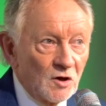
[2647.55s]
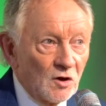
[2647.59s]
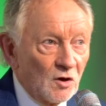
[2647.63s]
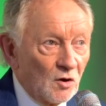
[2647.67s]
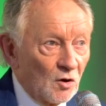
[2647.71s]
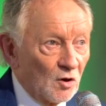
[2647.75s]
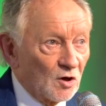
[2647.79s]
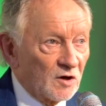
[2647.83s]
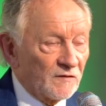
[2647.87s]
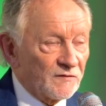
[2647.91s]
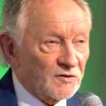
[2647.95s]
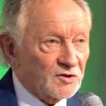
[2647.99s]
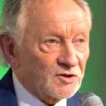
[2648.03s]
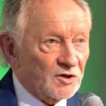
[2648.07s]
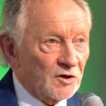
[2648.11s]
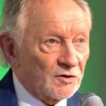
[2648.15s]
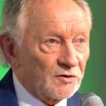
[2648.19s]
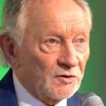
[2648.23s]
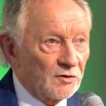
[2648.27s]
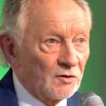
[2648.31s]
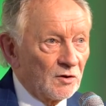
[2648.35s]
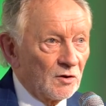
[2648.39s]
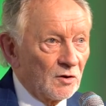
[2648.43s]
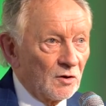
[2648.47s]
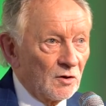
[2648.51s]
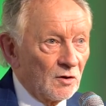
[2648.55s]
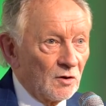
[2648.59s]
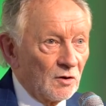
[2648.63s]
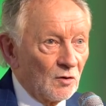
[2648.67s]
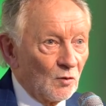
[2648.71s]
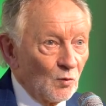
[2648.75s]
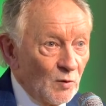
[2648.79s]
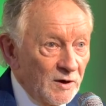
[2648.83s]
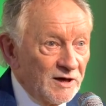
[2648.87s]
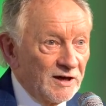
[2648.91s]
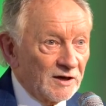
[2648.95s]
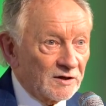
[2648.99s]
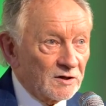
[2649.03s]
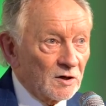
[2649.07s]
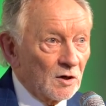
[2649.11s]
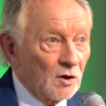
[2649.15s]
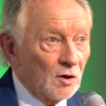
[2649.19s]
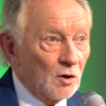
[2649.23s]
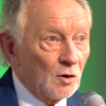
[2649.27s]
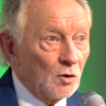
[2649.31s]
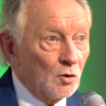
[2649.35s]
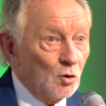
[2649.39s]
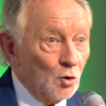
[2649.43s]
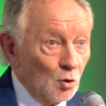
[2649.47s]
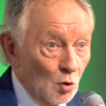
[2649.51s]
All of a sudden, we get
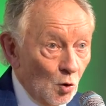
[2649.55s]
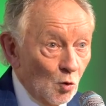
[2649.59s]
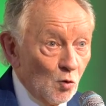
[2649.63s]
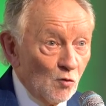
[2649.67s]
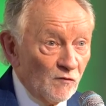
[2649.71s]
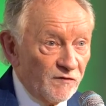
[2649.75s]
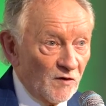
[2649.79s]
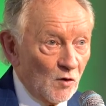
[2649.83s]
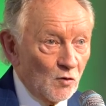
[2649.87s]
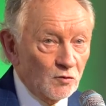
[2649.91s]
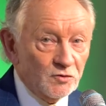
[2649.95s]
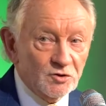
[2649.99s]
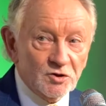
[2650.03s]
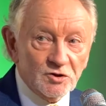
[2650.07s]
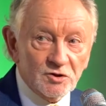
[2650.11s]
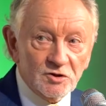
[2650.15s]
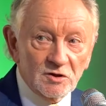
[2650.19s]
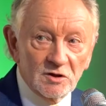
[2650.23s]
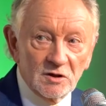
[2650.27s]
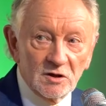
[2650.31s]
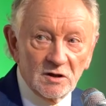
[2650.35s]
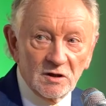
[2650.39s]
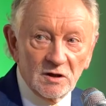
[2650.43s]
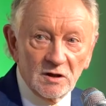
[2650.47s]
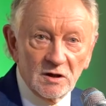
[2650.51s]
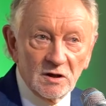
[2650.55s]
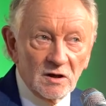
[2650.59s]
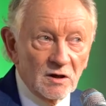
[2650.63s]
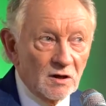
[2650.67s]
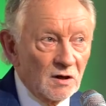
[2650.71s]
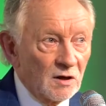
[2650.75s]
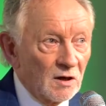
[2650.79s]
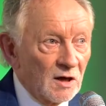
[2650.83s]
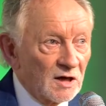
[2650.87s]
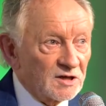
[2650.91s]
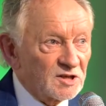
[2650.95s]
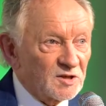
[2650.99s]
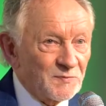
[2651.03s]
no votes, and